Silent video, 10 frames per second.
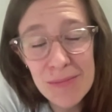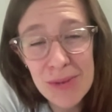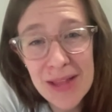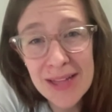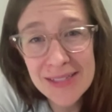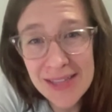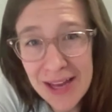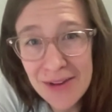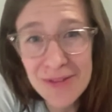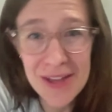But that
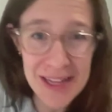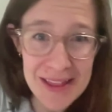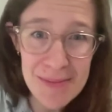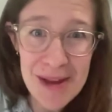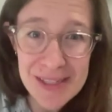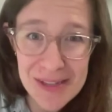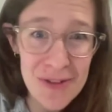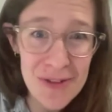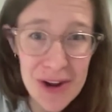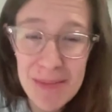said, if they need the medicine
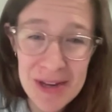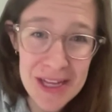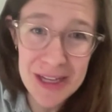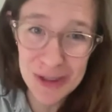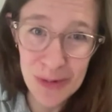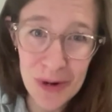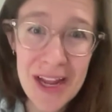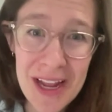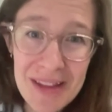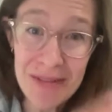for their IBD and it's
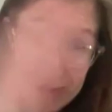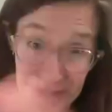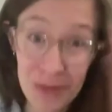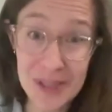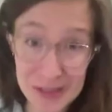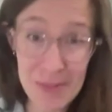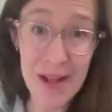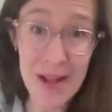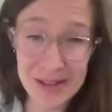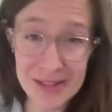working, the risk
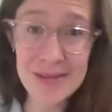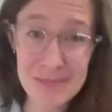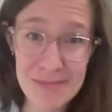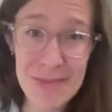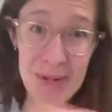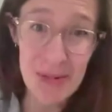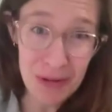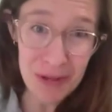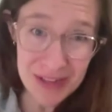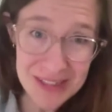balance may be
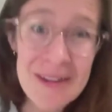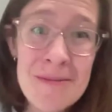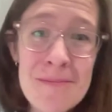worth it.